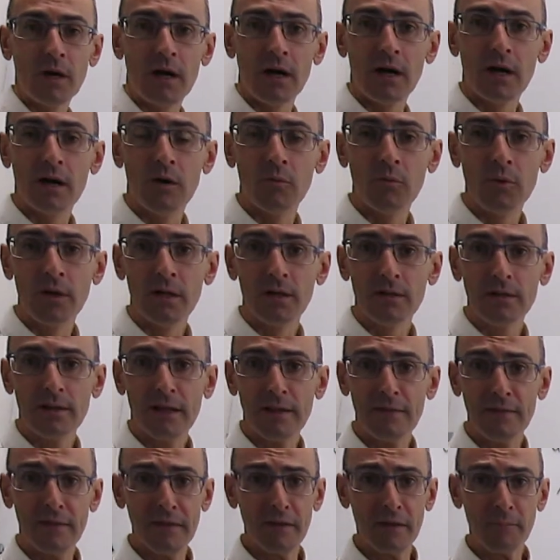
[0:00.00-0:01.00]
uh, well,
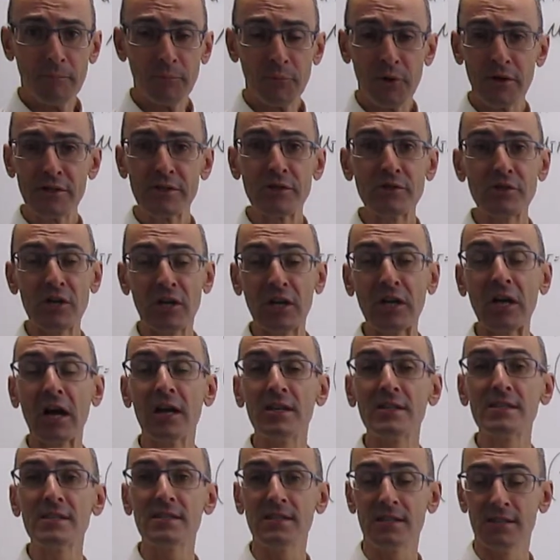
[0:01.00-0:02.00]
the pressures are
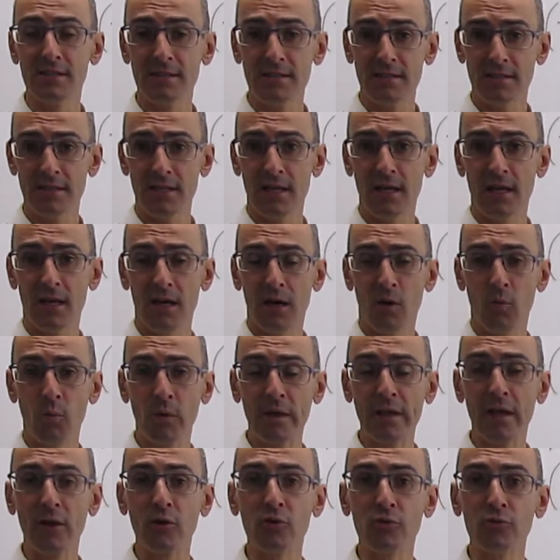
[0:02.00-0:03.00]
constant, uh, we
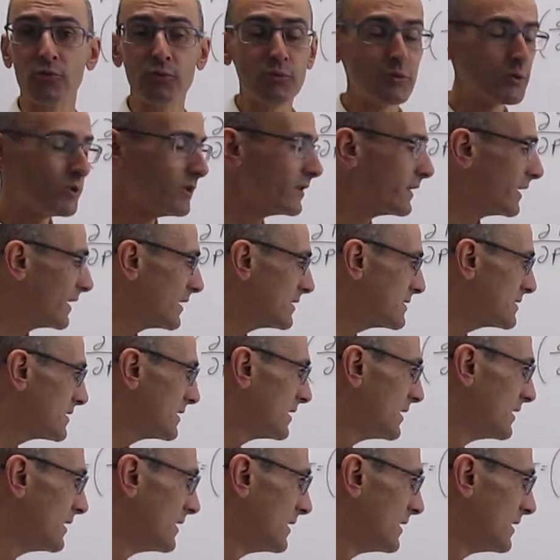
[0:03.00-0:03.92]
can control that,